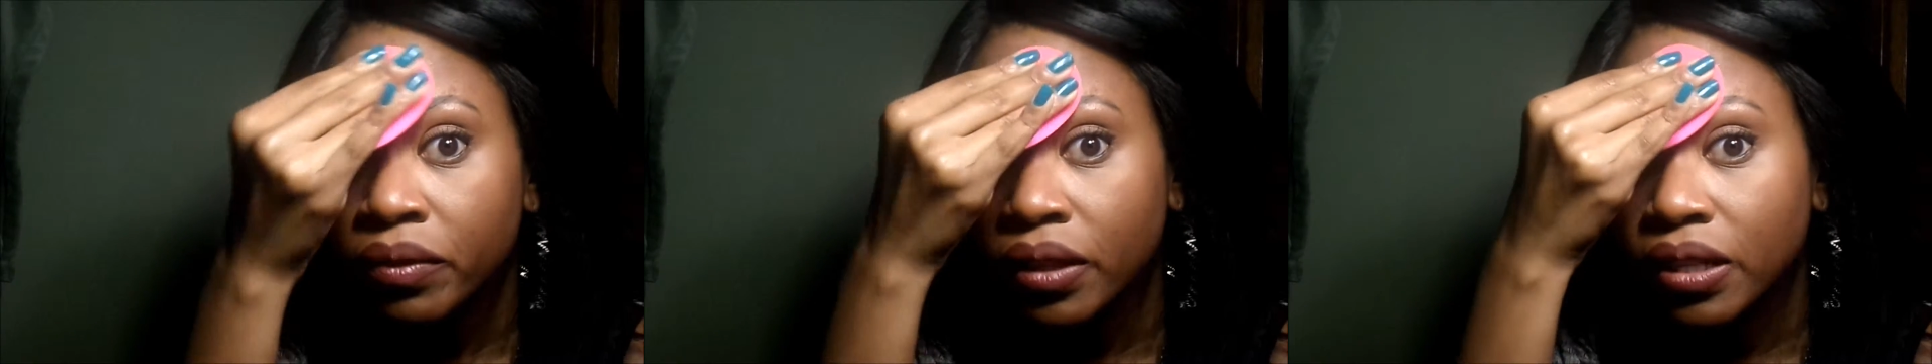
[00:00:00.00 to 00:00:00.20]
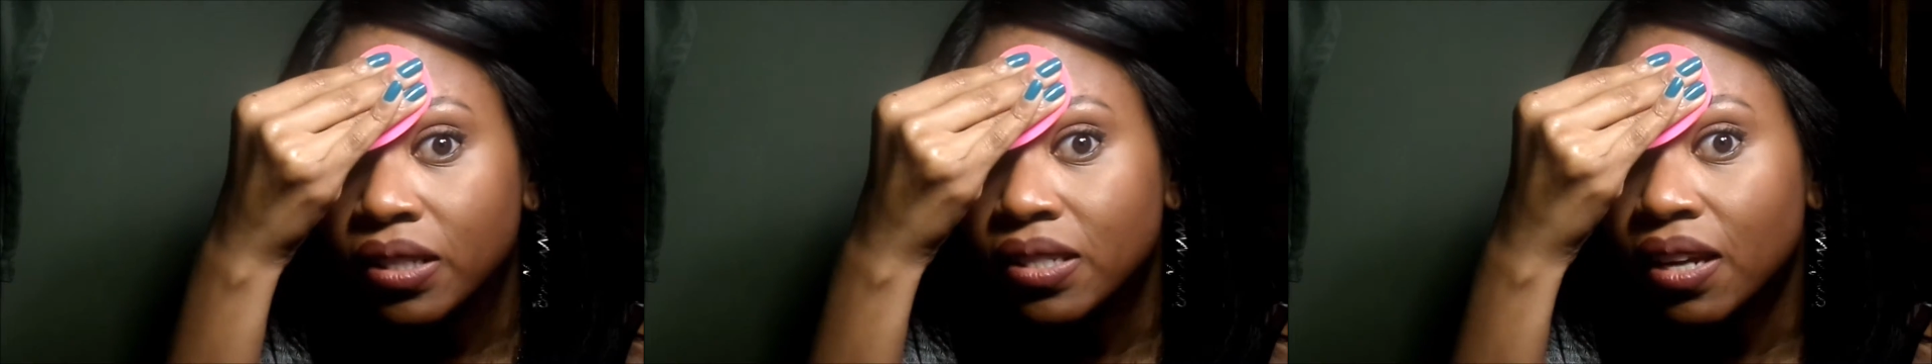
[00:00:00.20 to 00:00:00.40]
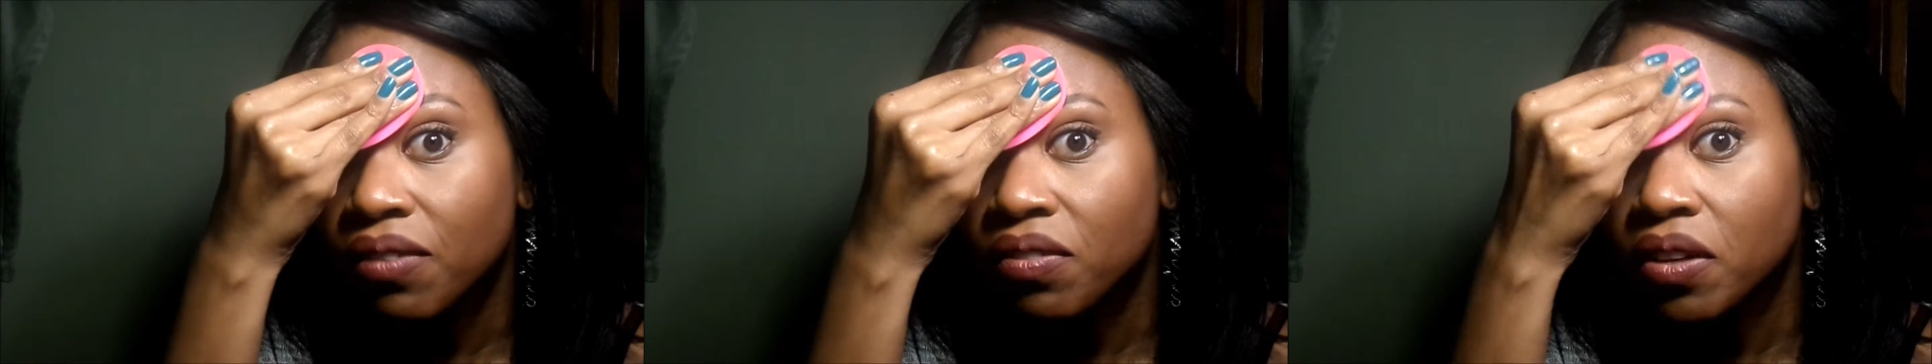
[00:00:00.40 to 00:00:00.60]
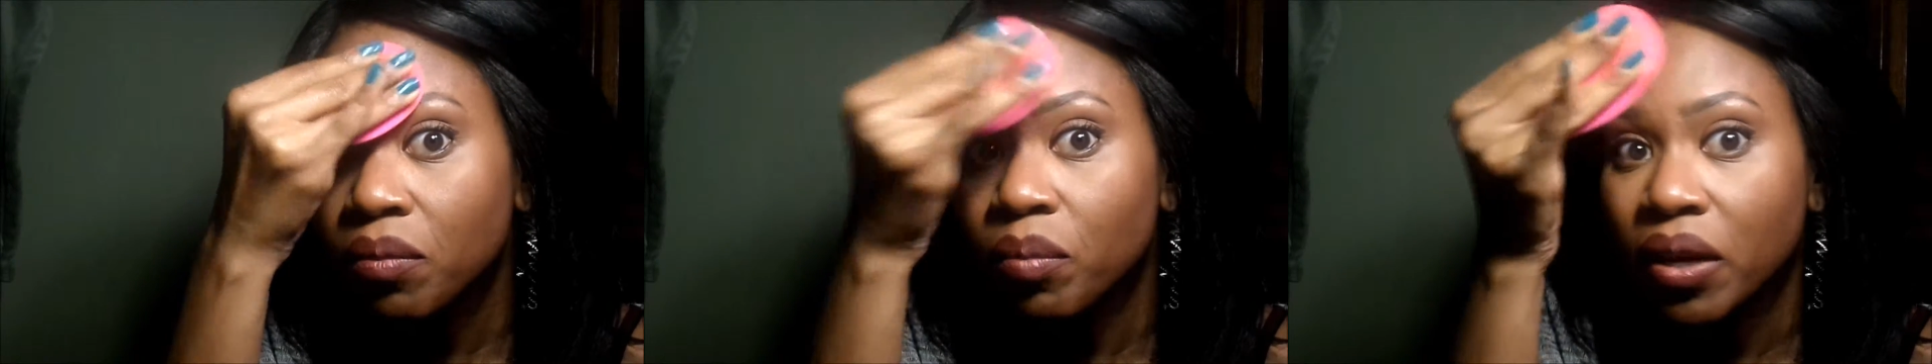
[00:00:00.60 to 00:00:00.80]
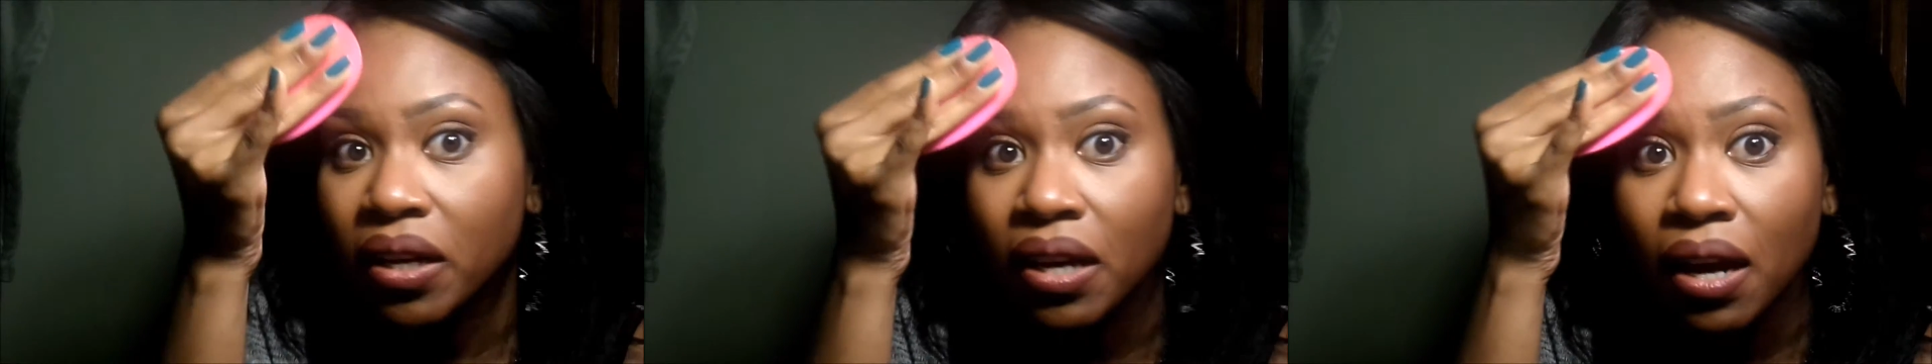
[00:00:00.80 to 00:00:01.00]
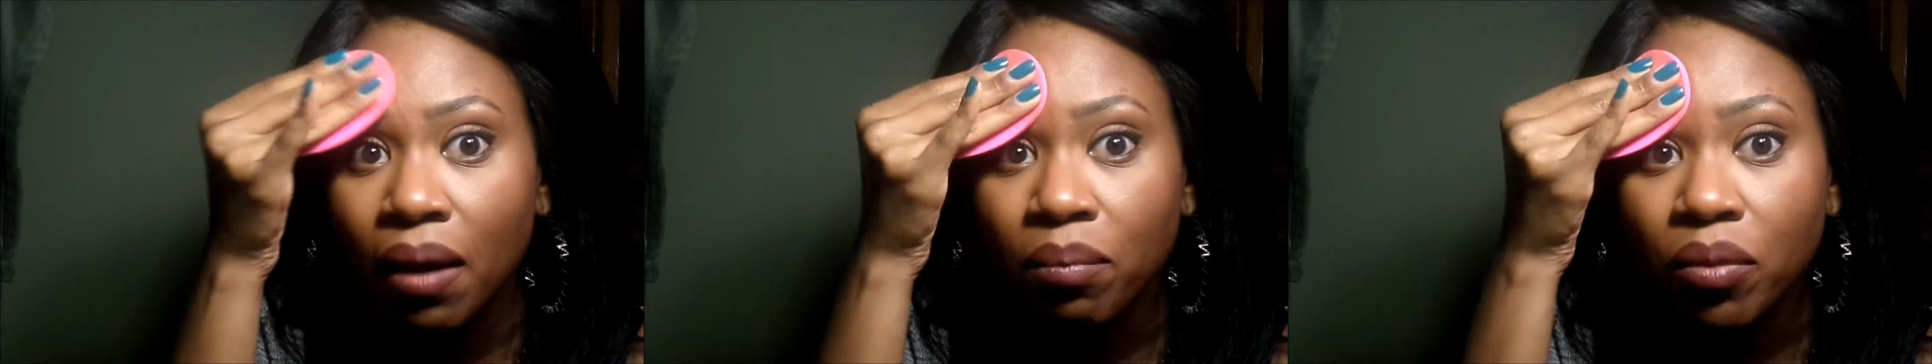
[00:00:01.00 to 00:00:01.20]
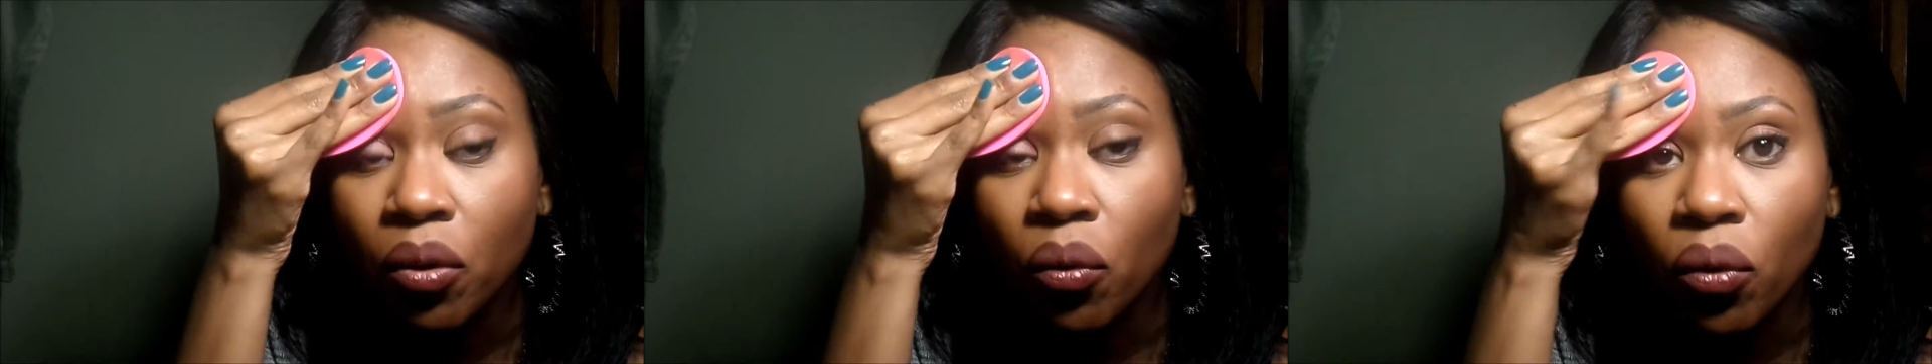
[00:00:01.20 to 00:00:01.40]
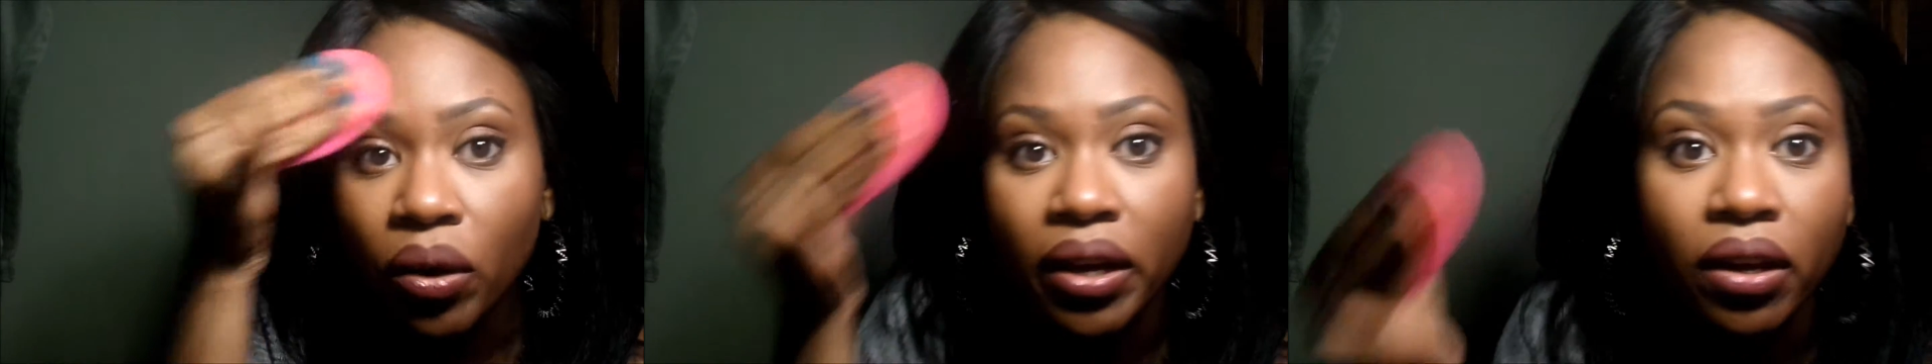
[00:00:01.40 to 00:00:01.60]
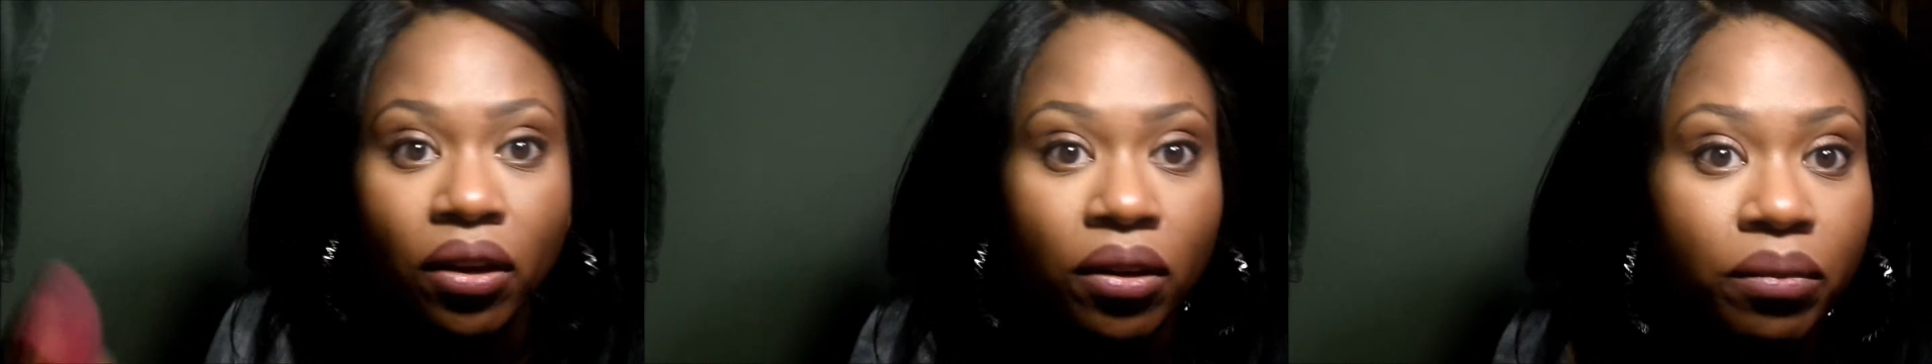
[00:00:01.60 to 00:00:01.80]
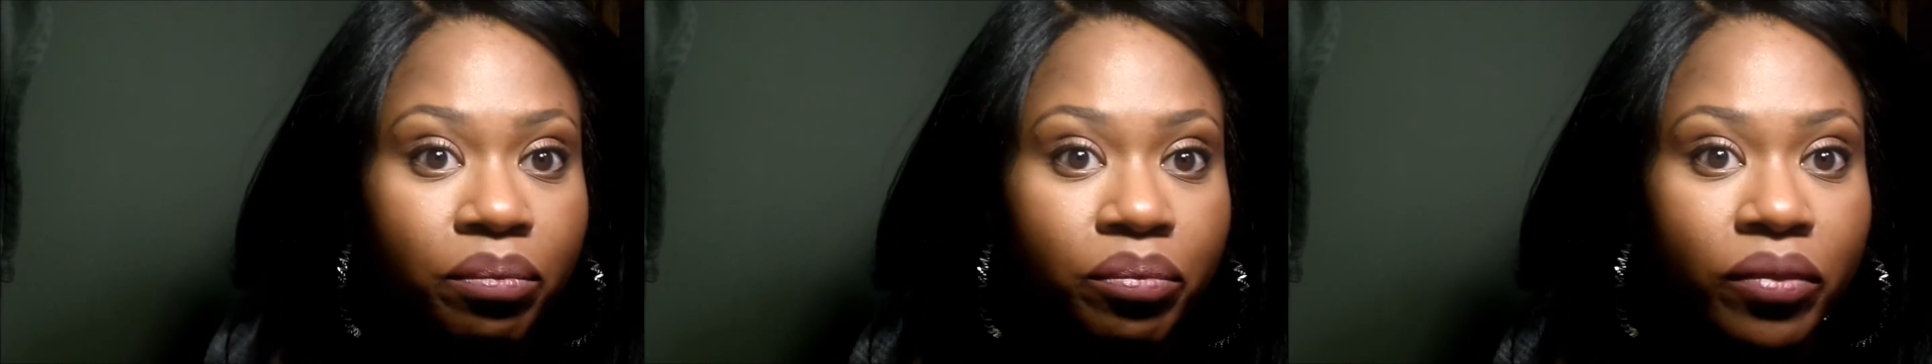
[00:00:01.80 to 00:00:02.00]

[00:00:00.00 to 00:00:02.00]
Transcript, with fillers: it's definitely picking up the oil.